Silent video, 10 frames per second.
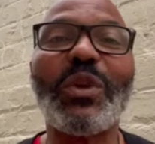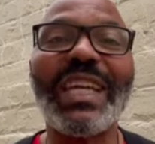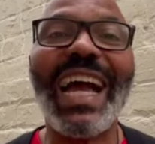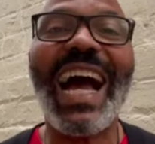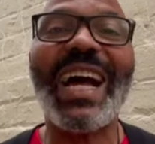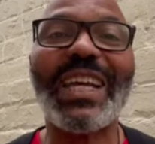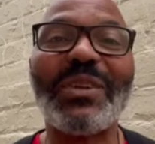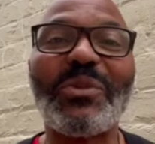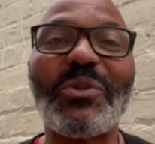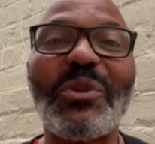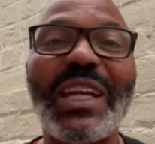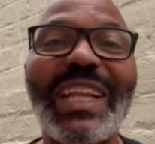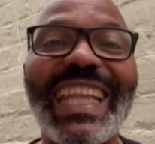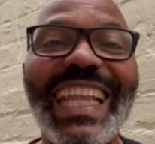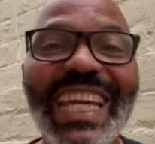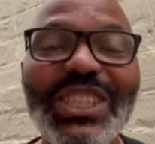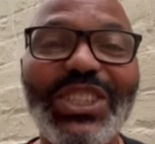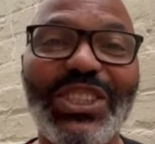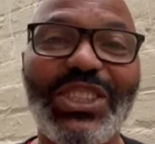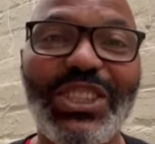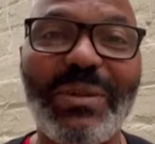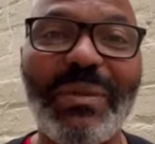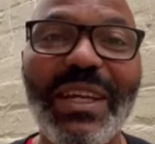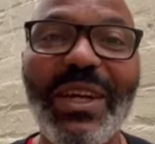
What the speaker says: We are in relationship